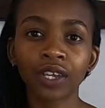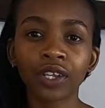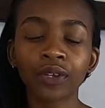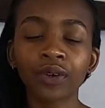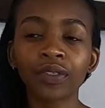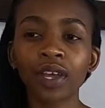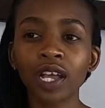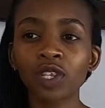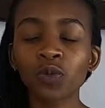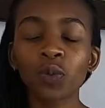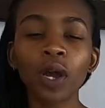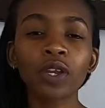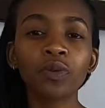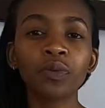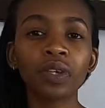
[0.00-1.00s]
That's
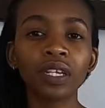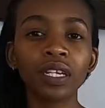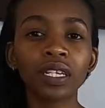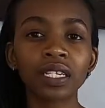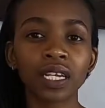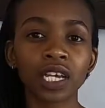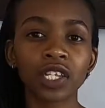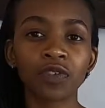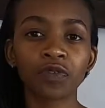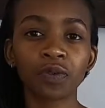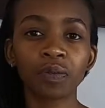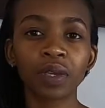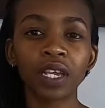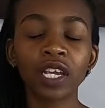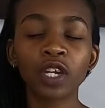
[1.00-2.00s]
what reading does for
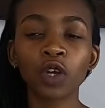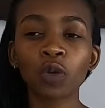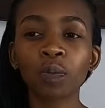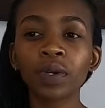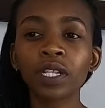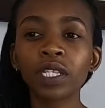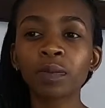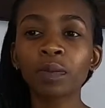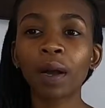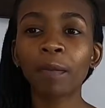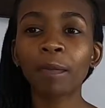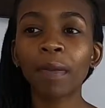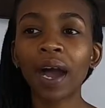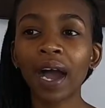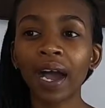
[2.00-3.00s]
me. It opens my
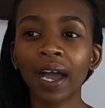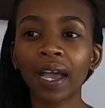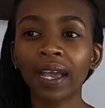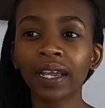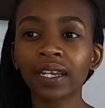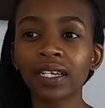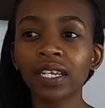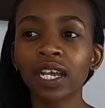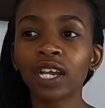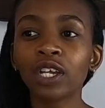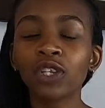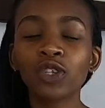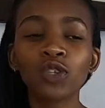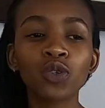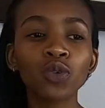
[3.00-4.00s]
mind
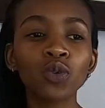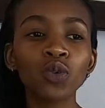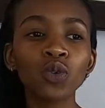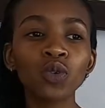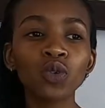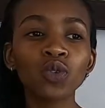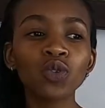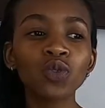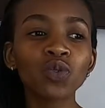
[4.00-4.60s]
to